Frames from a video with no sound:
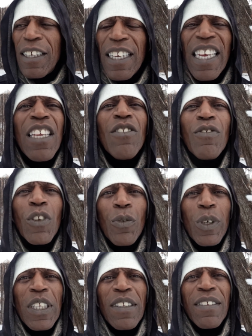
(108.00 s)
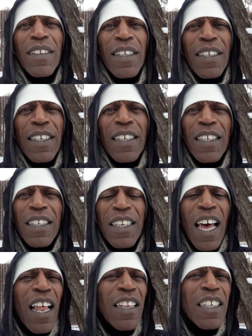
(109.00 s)
influence,
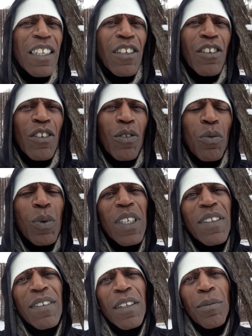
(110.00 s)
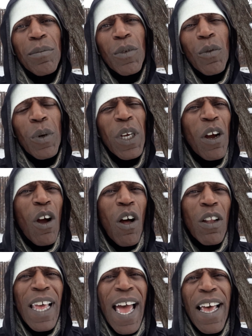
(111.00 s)
knowledge, wisdom. We are
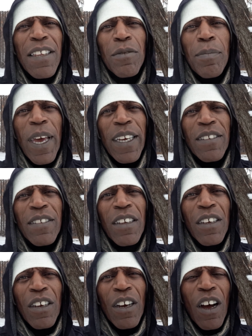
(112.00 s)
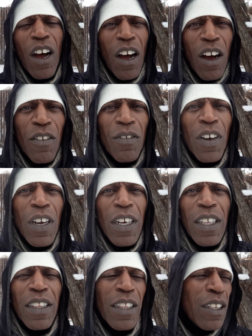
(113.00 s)
all aspects of
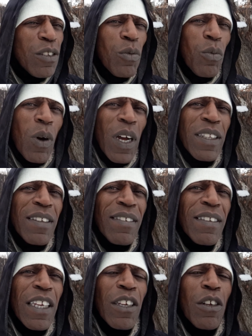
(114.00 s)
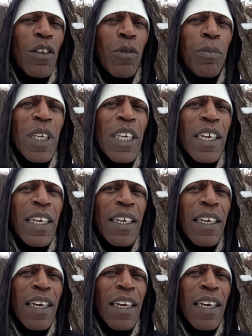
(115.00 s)
this one singular being.